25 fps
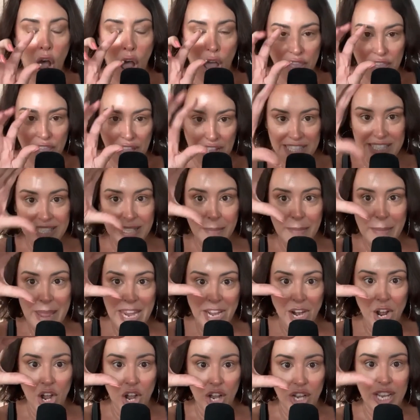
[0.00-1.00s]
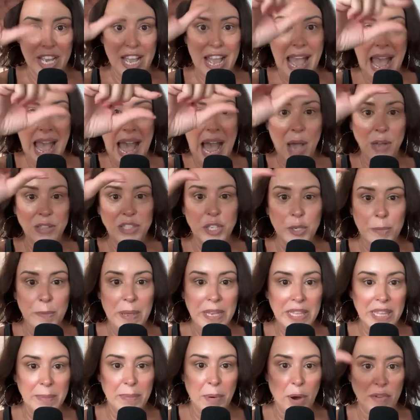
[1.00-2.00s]
That's the main hook. How to
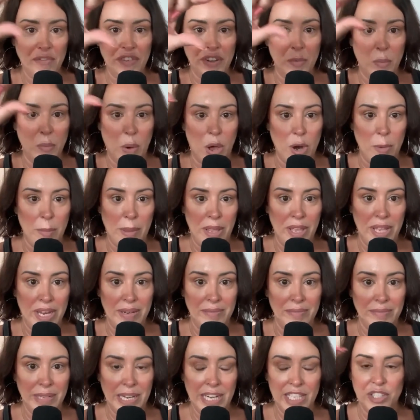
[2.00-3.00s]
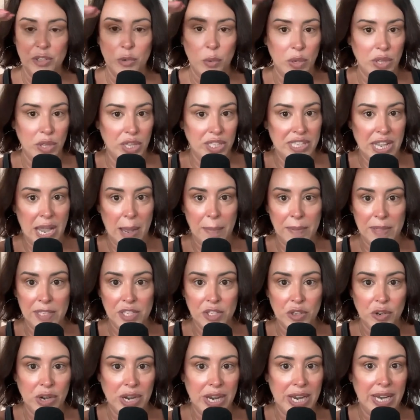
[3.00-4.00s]
pick the perfect watermelon. And it's toward the top of the
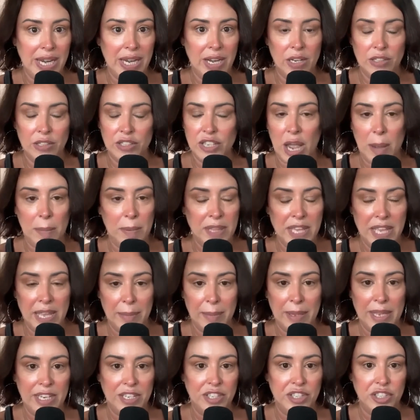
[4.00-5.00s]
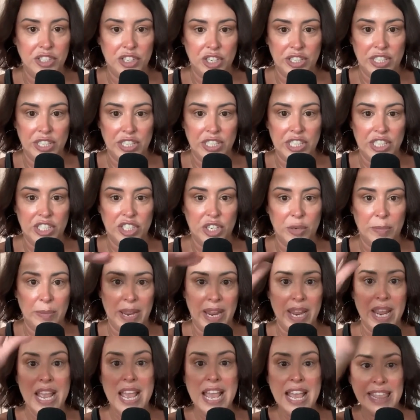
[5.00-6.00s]
screen, the top of the image, just as it should
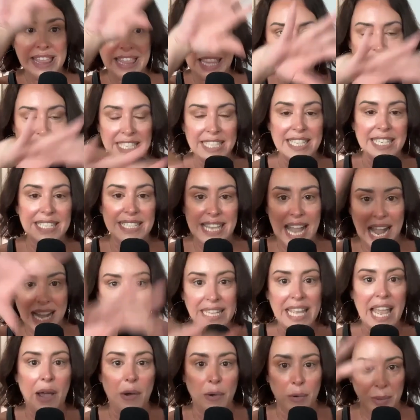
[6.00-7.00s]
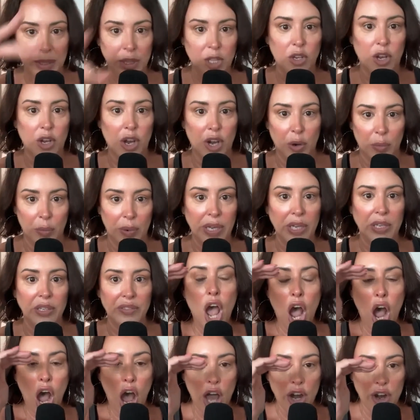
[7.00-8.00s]
be. This is exactly how it would look on a reel.
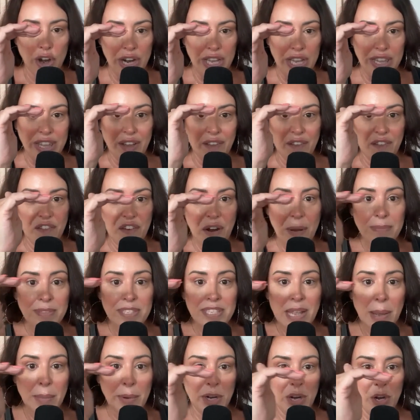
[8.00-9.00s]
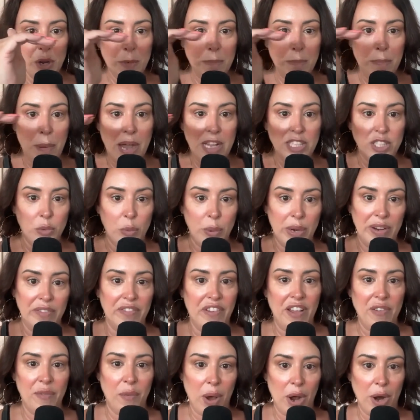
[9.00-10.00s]
Underneath, from someone who bought
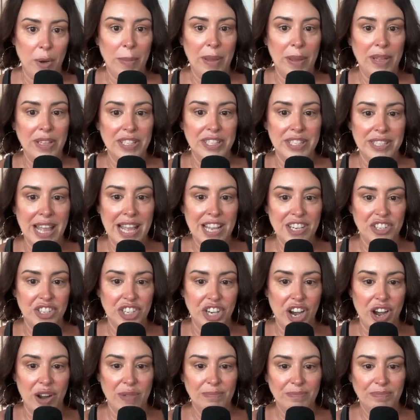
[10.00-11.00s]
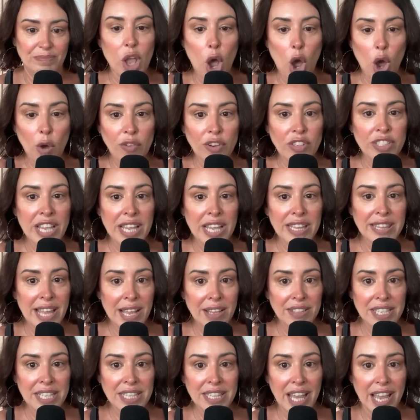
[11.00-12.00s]
25 watermelons last year. Over
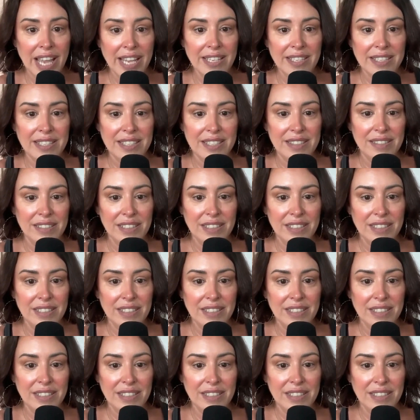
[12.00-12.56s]
10,000 likes.